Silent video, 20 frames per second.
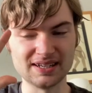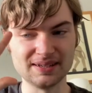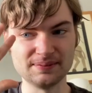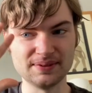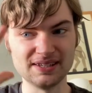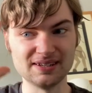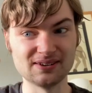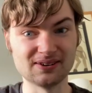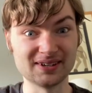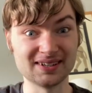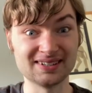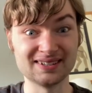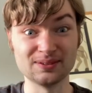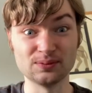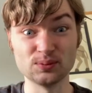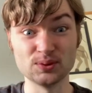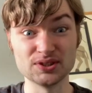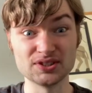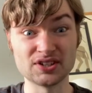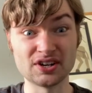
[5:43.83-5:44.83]
like it
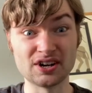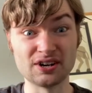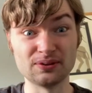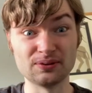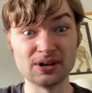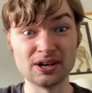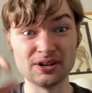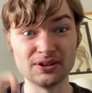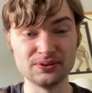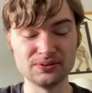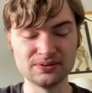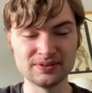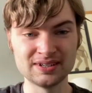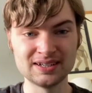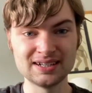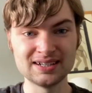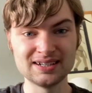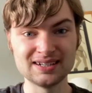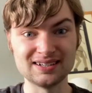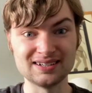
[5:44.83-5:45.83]
was her own,
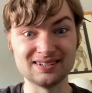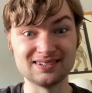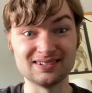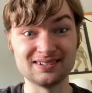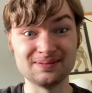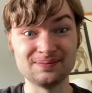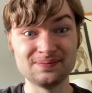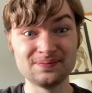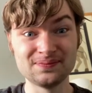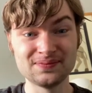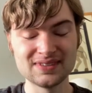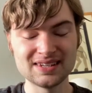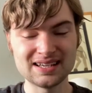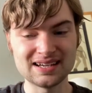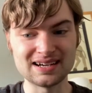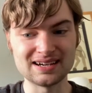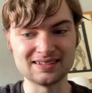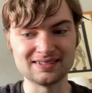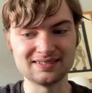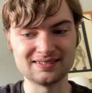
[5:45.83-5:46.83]

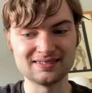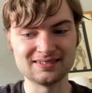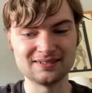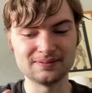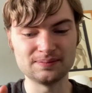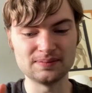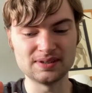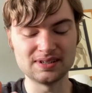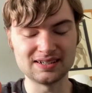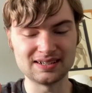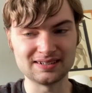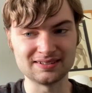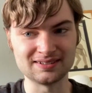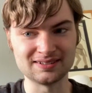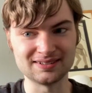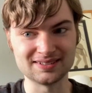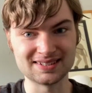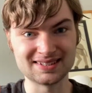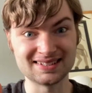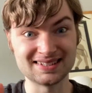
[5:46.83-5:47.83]
and and
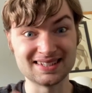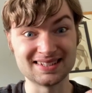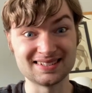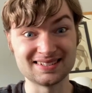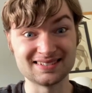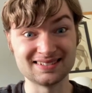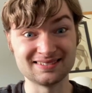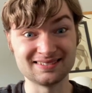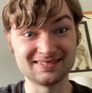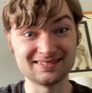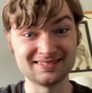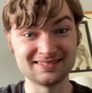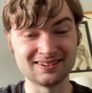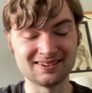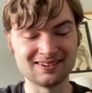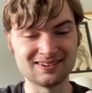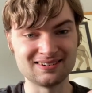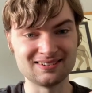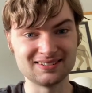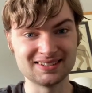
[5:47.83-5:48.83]
her sister
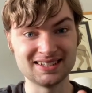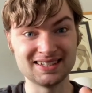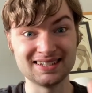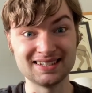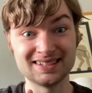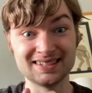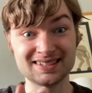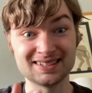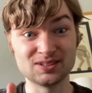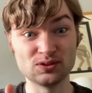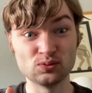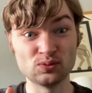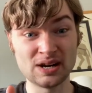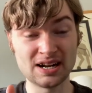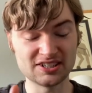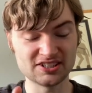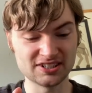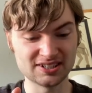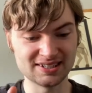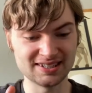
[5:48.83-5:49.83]
Shani is
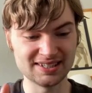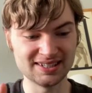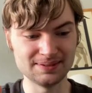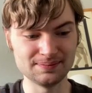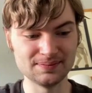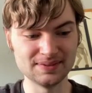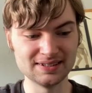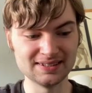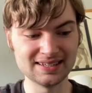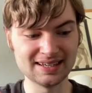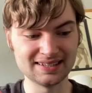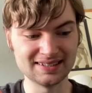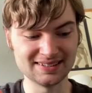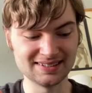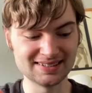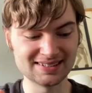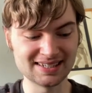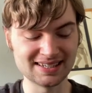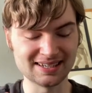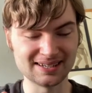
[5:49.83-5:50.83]
gradually getting
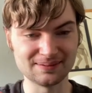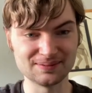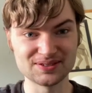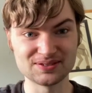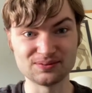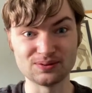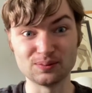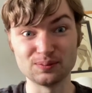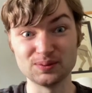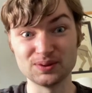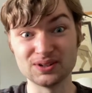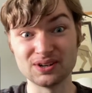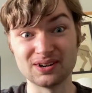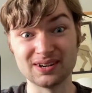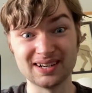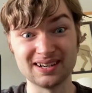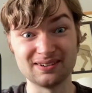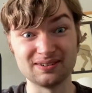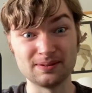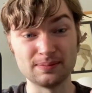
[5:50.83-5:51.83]
tips from
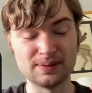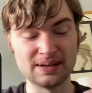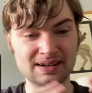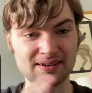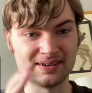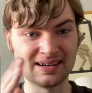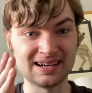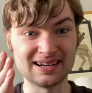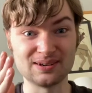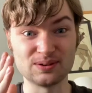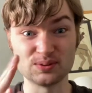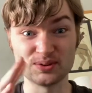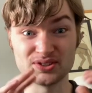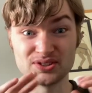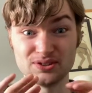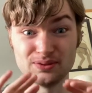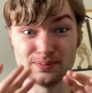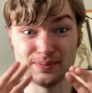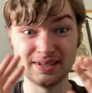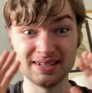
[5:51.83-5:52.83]
Gaia about how
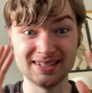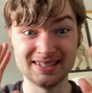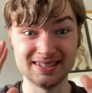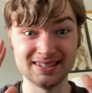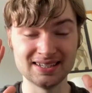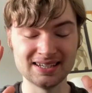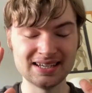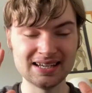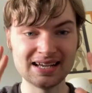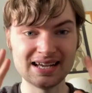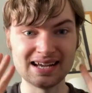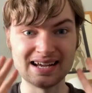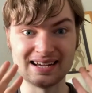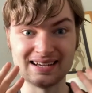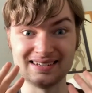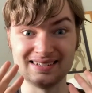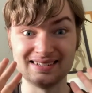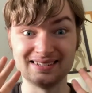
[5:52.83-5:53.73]
to be a